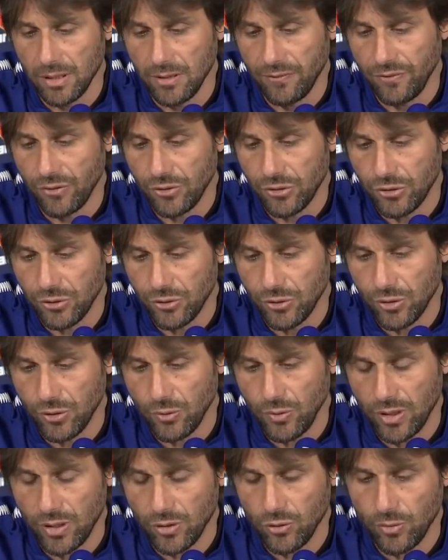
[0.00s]
For sure,
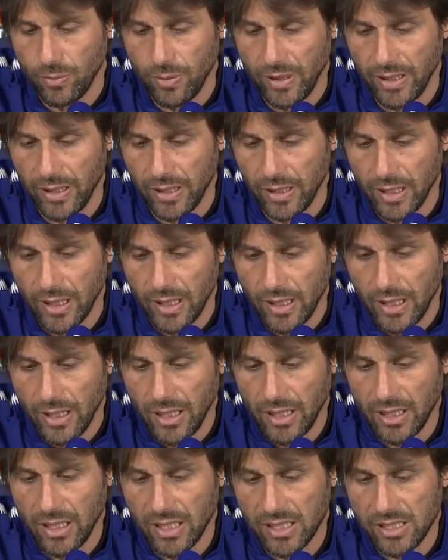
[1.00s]
when you play
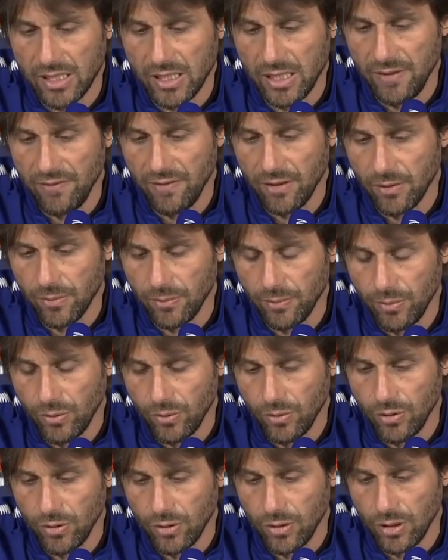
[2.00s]
against
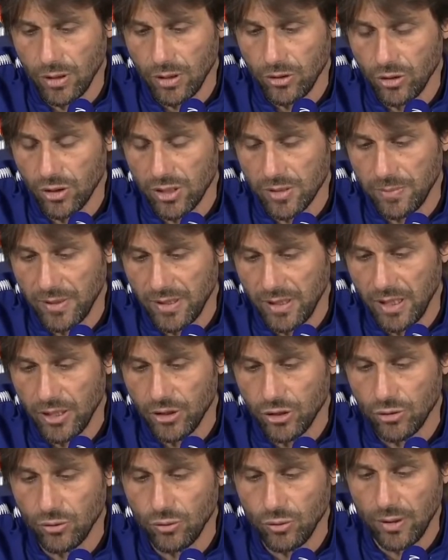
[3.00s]
Liverpool, your
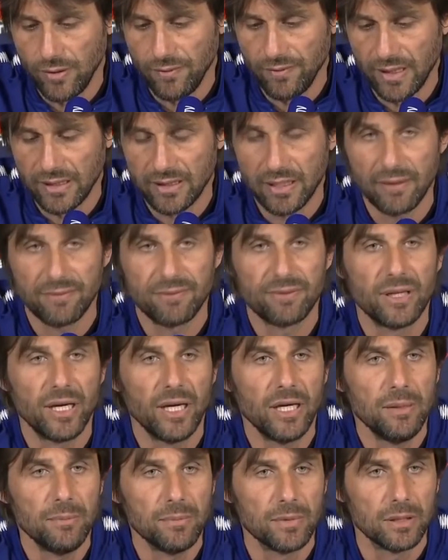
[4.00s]
expectation to have a tough
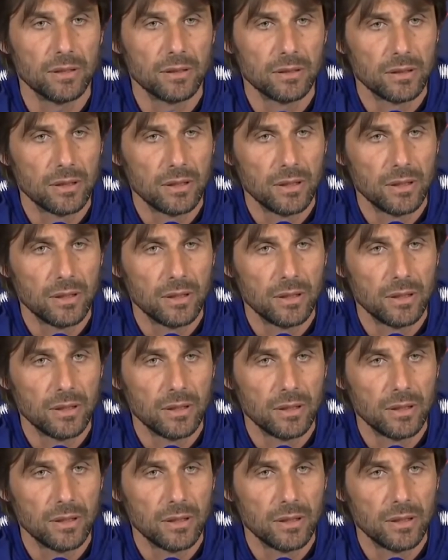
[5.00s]
game.